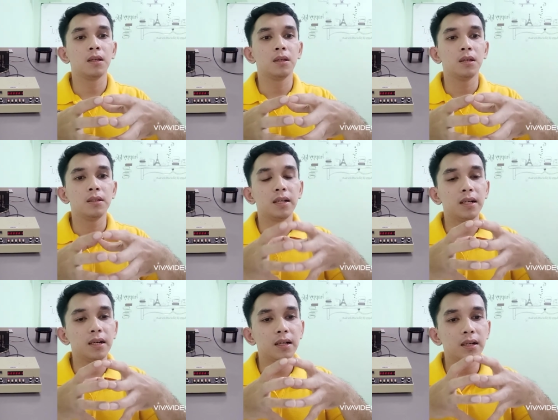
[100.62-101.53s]

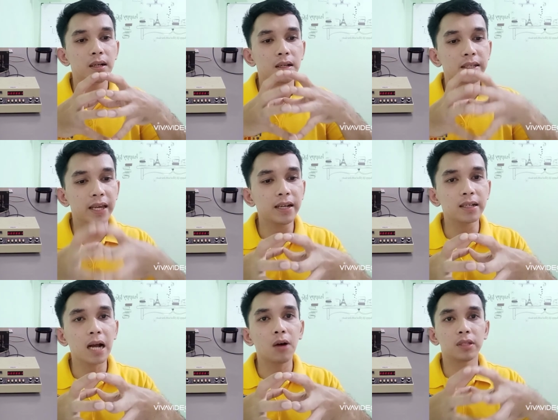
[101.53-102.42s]
The Geiger
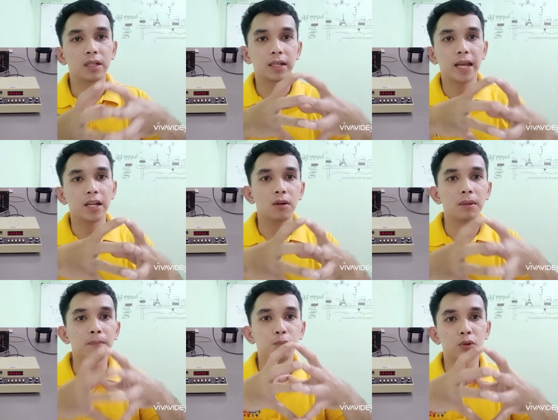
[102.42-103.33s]
counter cannot be
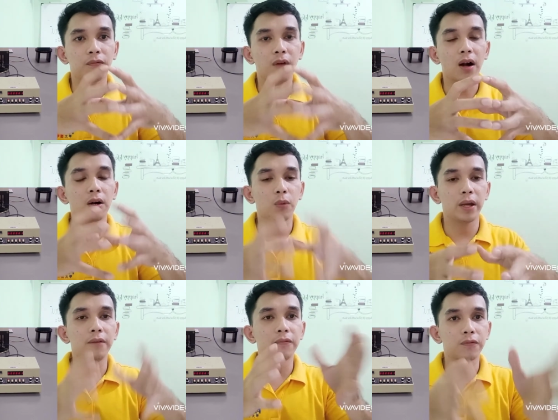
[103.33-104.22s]
put far away
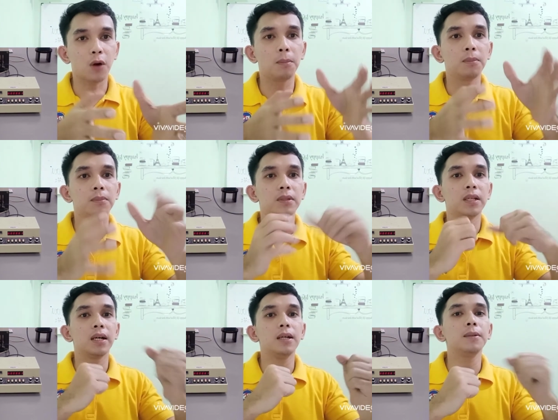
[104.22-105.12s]
from
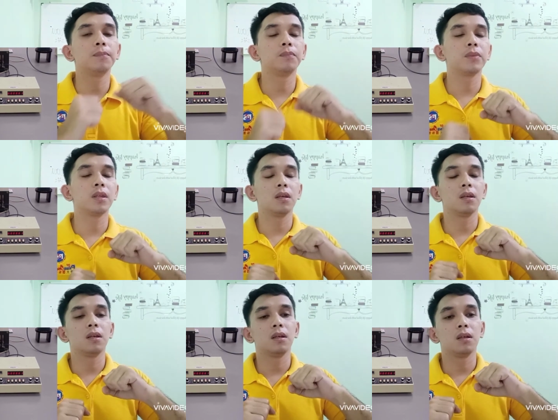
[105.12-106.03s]
the
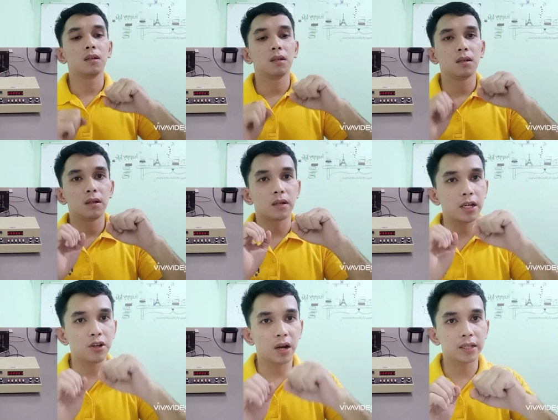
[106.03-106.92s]

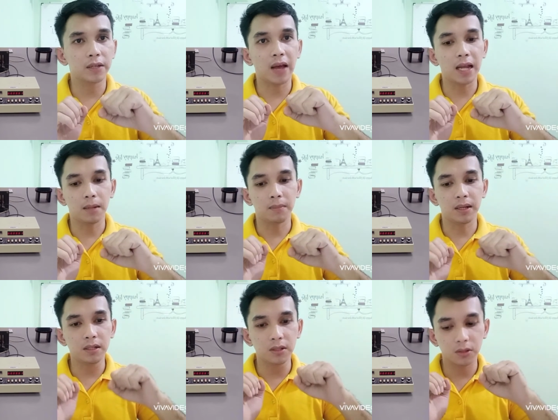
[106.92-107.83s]
radioactive
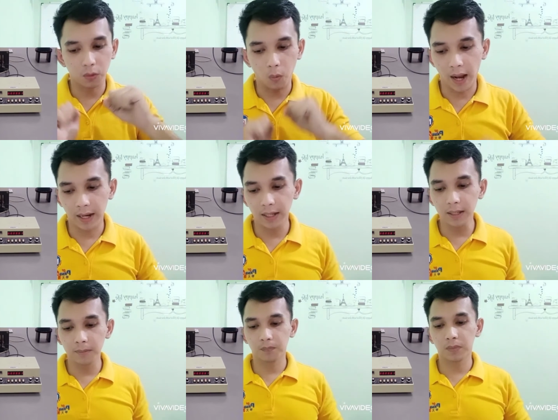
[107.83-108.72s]
elements. Why?
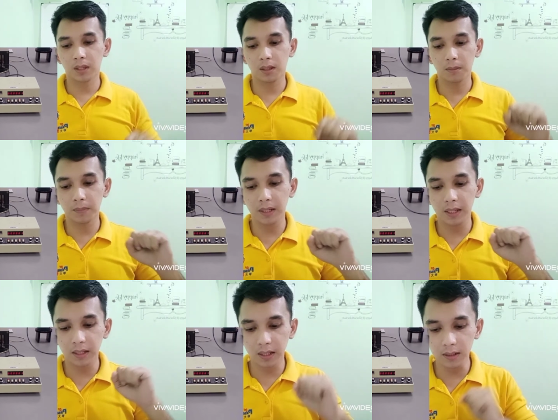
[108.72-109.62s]

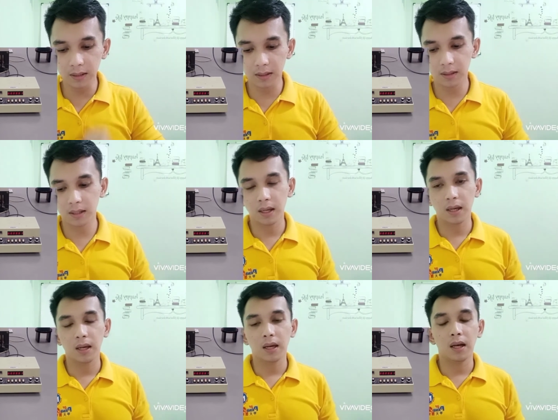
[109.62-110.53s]
Because
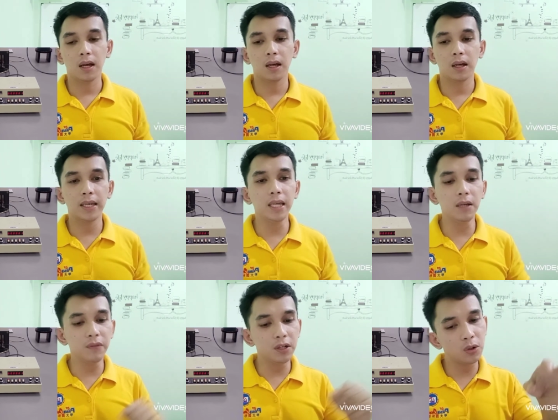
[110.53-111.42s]

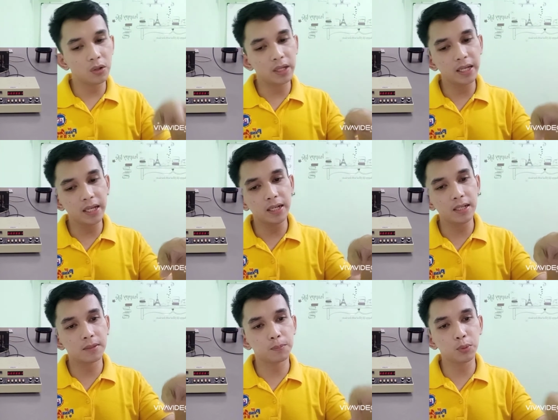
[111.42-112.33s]
even though it is
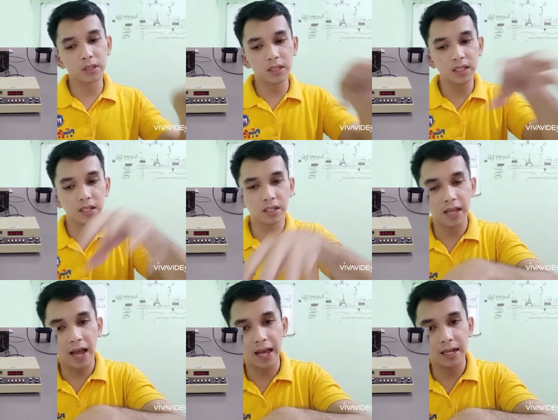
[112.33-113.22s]
put near the
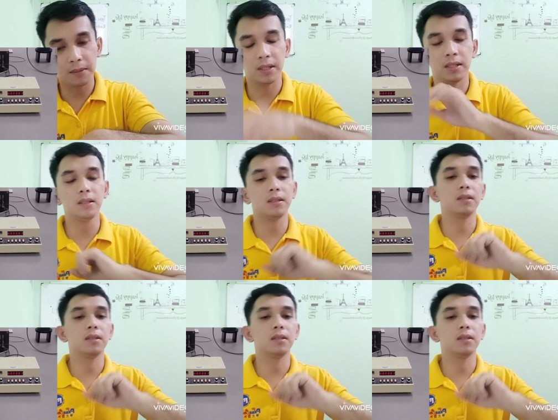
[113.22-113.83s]
elements,